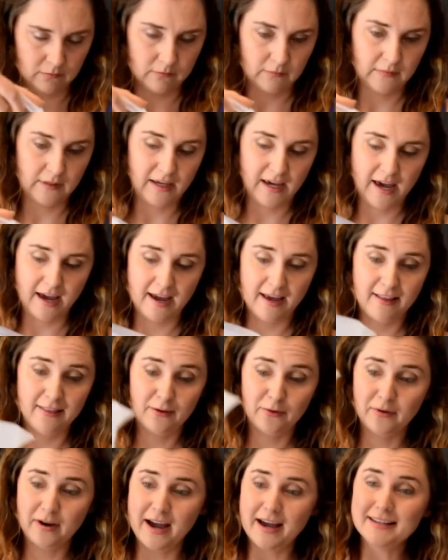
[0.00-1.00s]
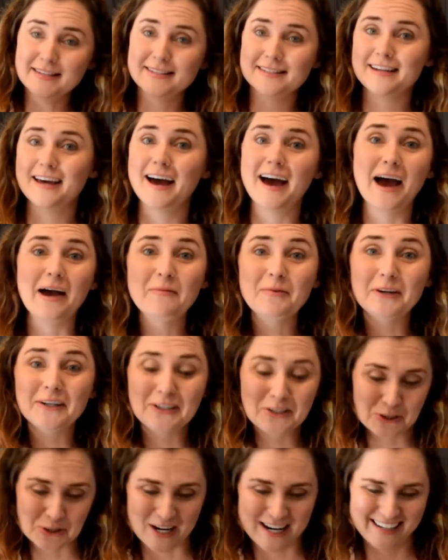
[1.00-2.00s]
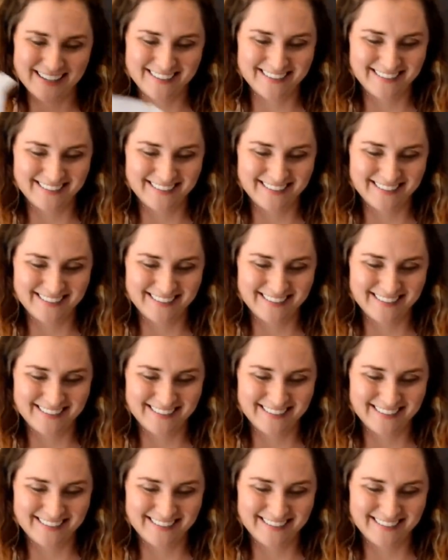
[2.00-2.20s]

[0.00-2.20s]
Okay, and the rest I'm gonna drink.